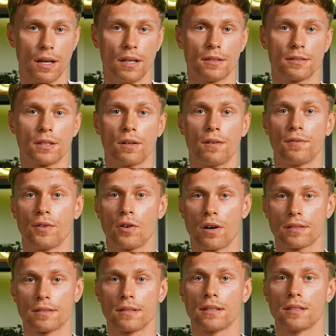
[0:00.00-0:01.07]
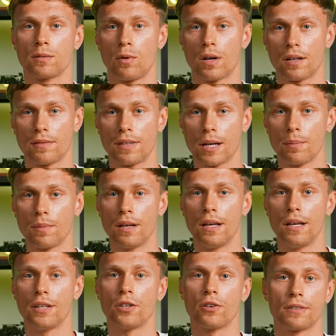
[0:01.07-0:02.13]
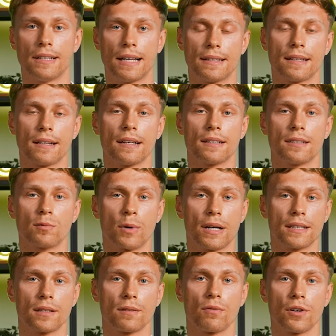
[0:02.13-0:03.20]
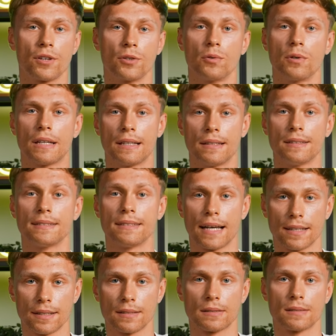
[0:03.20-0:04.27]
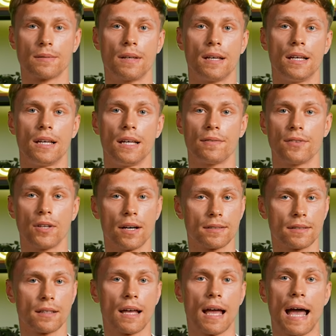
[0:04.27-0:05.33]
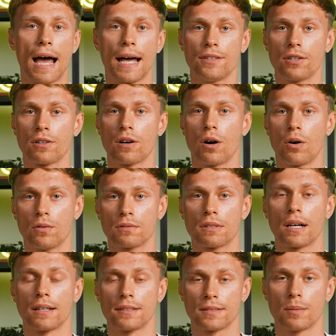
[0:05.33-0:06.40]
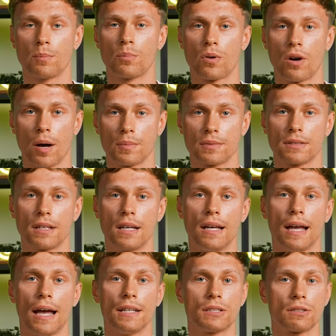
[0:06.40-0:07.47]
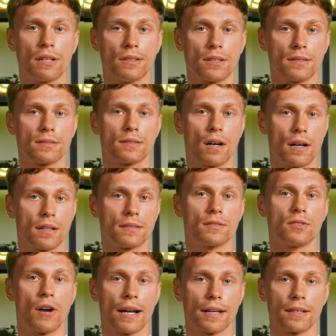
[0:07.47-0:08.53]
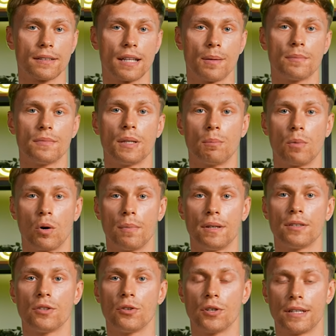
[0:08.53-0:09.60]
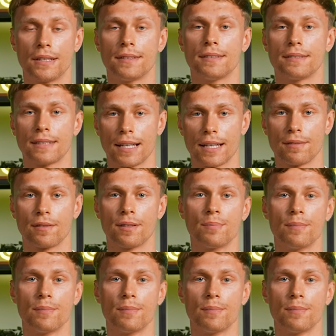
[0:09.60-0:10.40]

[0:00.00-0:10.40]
So if yours is one of them, your data is waiting for you in seconds. If not, add your own custom prompts, and Trendos starts tracking them the moment you hit save.